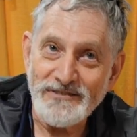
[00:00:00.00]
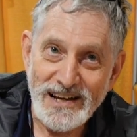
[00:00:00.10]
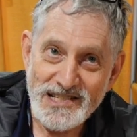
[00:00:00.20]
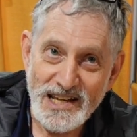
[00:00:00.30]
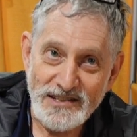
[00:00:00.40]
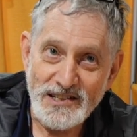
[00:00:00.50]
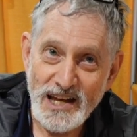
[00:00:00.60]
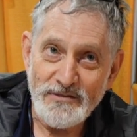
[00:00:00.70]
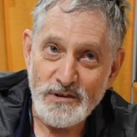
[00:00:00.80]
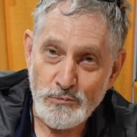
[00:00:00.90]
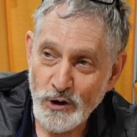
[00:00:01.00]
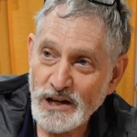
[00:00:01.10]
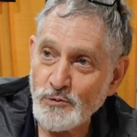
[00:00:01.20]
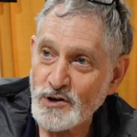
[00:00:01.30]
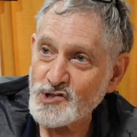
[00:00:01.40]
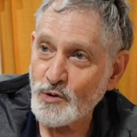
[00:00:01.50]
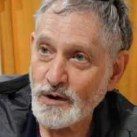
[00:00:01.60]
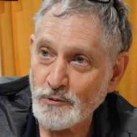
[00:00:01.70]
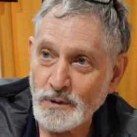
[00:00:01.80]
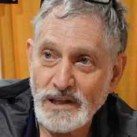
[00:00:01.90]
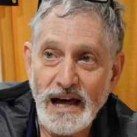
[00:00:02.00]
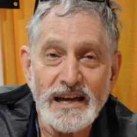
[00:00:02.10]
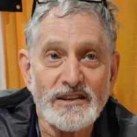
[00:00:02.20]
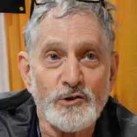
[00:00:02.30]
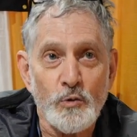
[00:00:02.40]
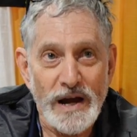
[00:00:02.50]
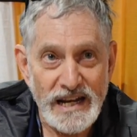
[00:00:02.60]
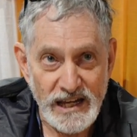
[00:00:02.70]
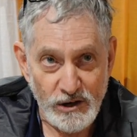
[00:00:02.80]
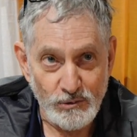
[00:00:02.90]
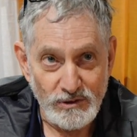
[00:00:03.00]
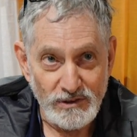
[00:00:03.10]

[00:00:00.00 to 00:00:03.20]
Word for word: device doesn't have the brainware, so I rely on the radio.